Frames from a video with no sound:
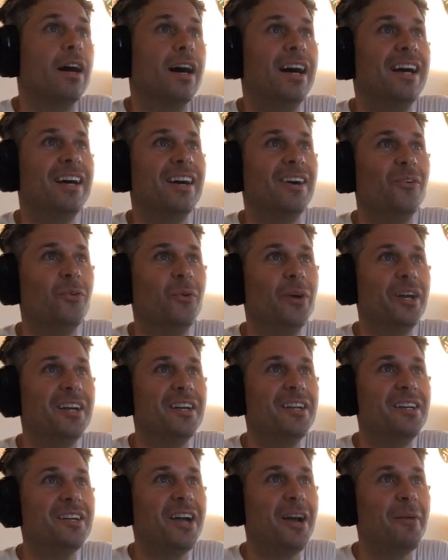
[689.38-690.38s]
When are
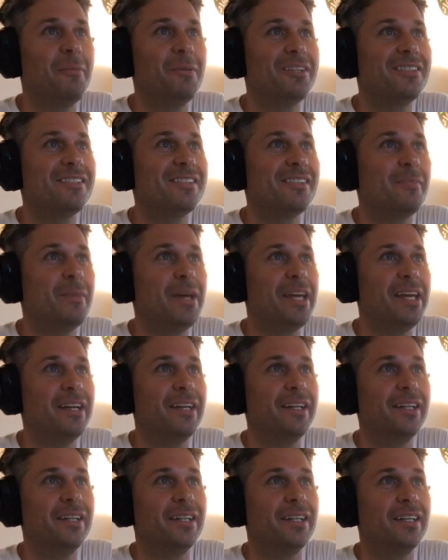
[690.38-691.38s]
you coming to the Bay
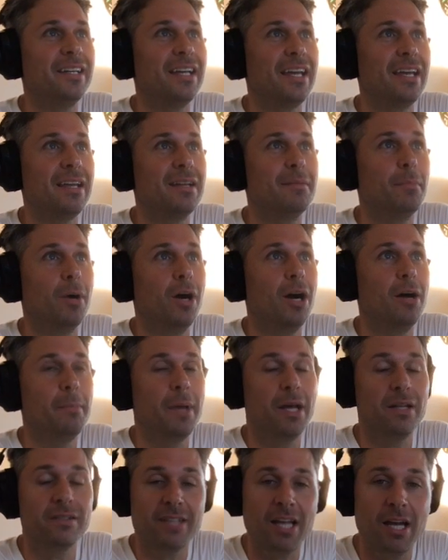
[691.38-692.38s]
Area and bomb
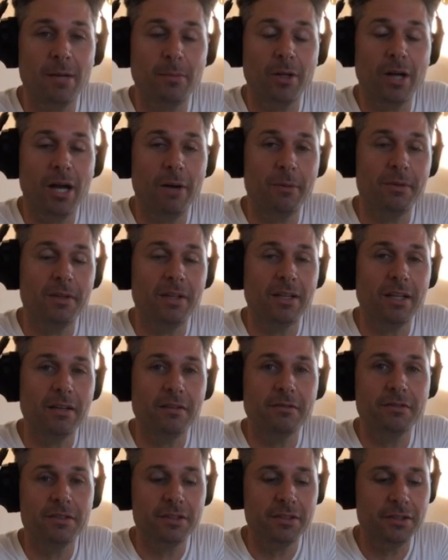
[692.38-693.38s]
Mount Dadwell? I would
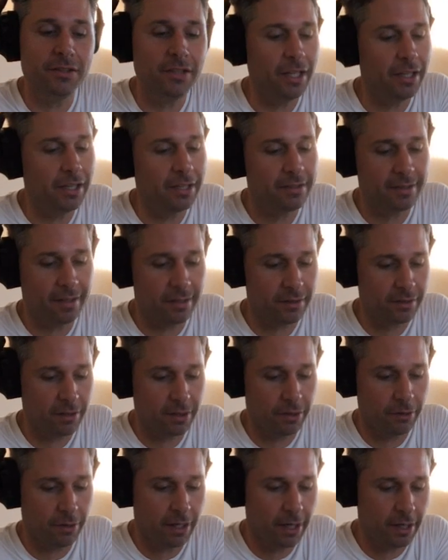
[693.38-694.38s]
love to do that. That's actually a
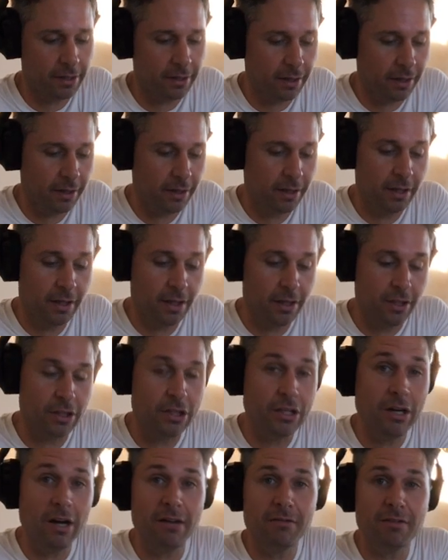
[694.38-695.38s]
great idea. You
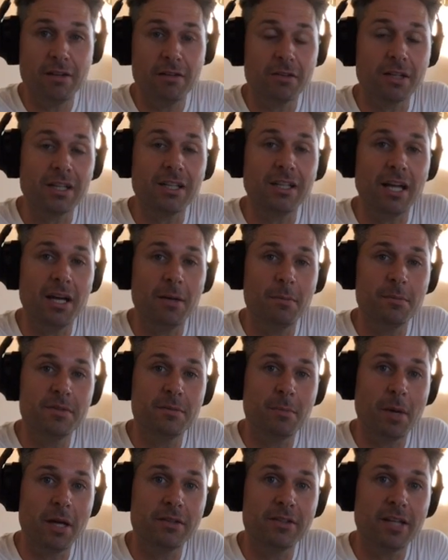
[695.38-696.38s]
know, I've never climbed
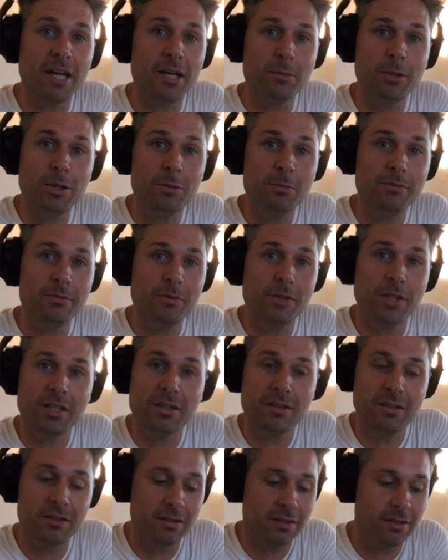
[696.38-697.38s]
Mount Dadwell before.
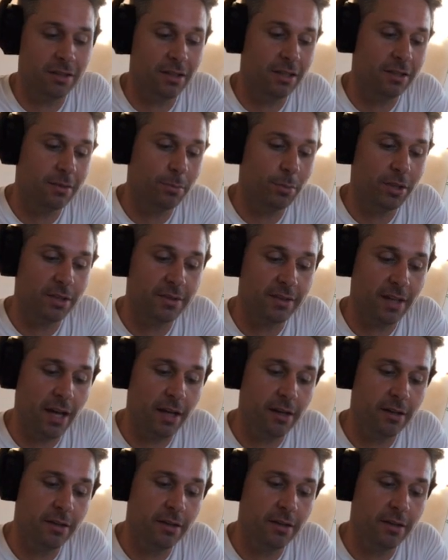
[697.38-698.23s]
It's pretty sad.